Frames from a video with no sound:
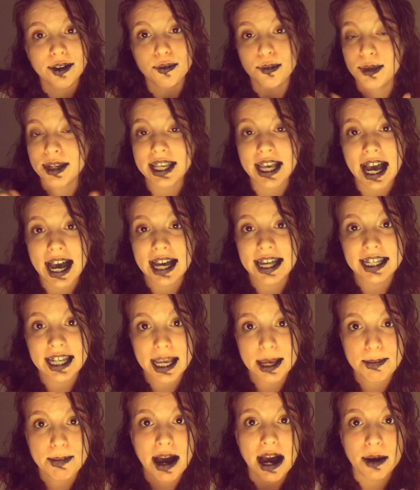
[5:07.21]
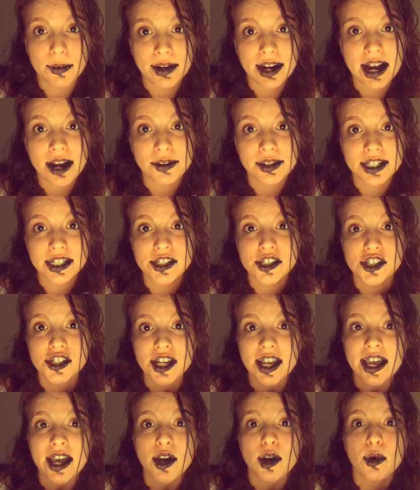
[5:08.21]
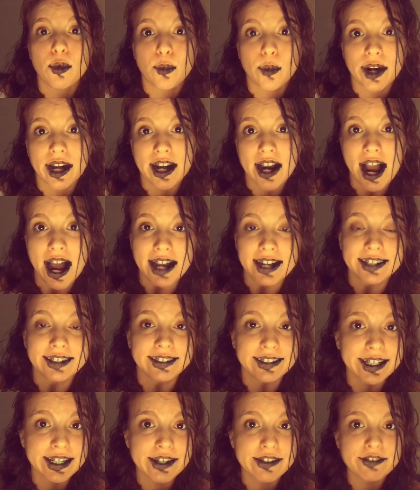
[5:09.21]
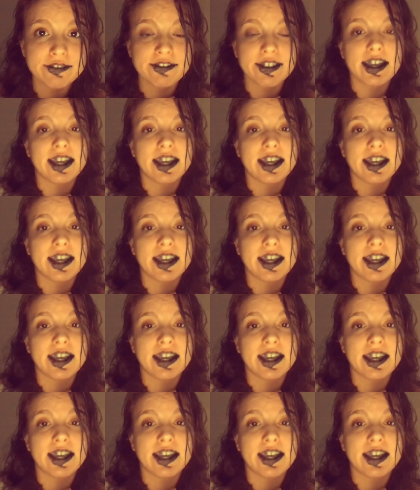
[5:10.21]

we had a power outage where I live,